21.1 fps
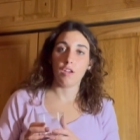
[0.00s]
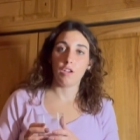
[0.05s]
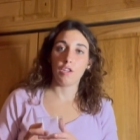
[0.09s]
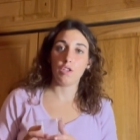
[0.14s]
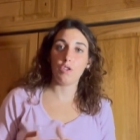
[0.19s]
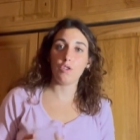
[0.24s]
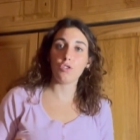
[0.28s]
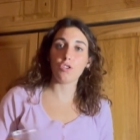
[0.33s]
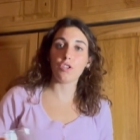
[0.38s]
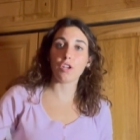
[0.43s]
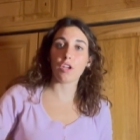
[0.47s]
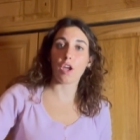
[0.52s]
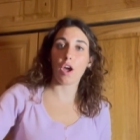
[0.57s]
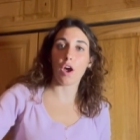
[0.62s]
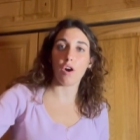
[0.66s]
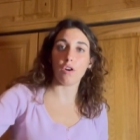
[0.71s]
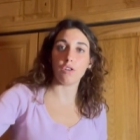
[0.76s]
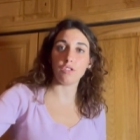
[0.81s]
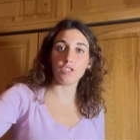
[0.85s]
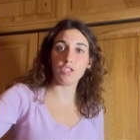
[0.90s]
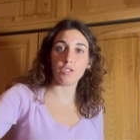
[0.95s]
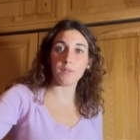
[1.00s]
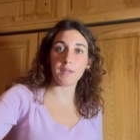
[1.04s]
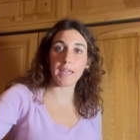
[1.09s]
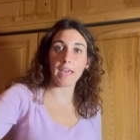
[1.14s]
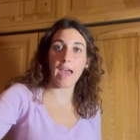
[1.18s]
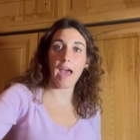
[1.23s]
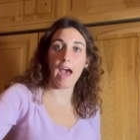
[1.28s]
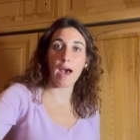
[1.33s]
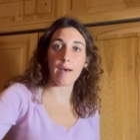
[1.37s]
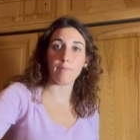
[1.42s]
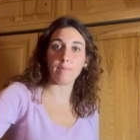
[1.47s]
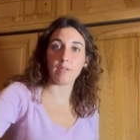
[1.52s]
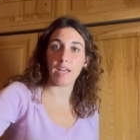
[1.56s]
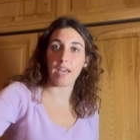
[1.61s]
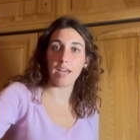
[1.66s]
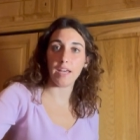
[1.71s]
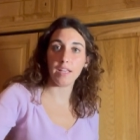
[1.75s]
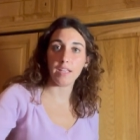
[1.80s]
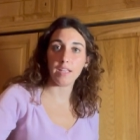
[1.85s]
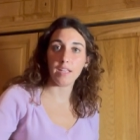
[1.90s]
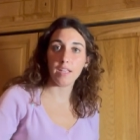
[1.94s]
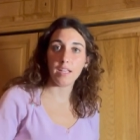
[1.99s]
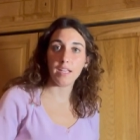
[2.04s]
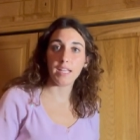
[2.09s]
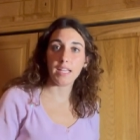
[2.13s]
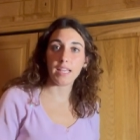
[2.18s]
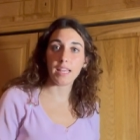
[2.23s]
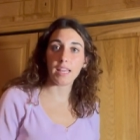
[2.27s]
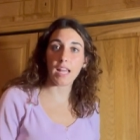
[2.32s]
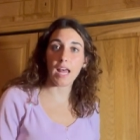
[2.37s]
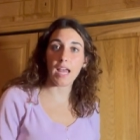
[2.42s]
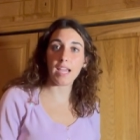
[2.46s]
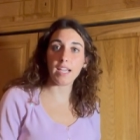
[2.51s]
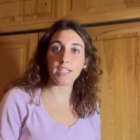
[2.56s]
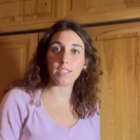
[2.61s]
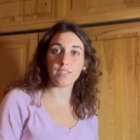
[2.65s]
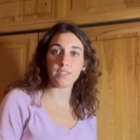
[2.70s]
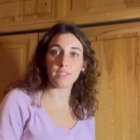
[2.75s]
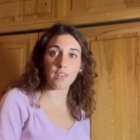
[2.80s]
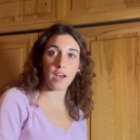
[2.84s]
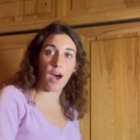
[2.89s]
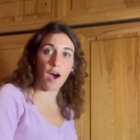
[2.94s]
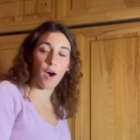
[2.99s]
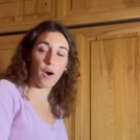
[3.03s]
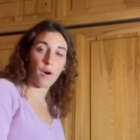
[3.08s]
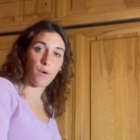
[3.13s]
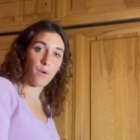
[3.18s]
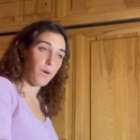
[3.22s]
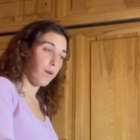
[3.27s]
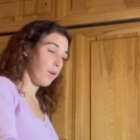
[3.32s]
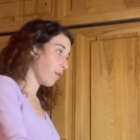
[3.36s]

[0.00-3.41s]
you should go to a cabinet, like so.